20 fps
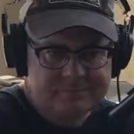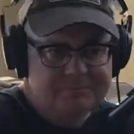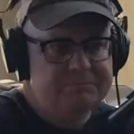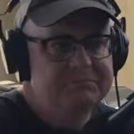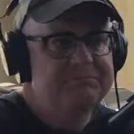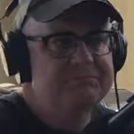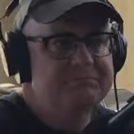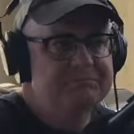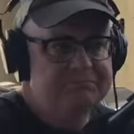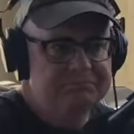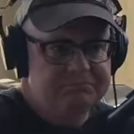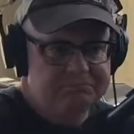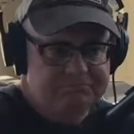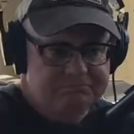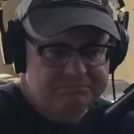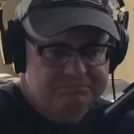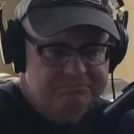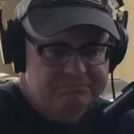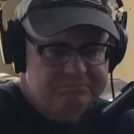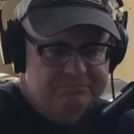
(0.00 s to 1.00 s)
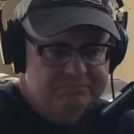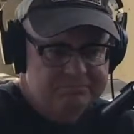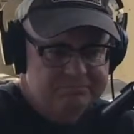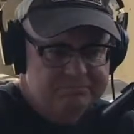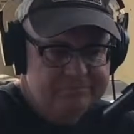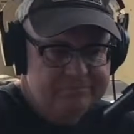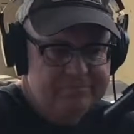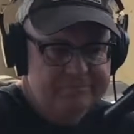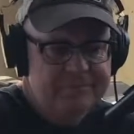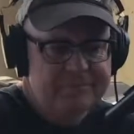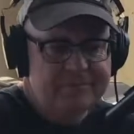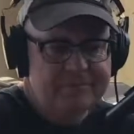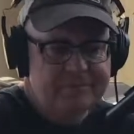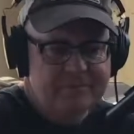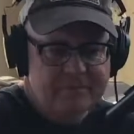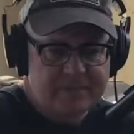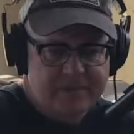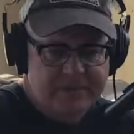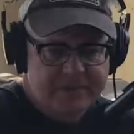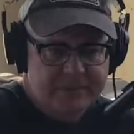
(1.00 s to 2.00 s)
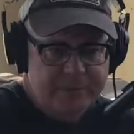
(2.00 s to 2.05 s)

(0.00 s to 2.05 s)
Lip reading: because if it's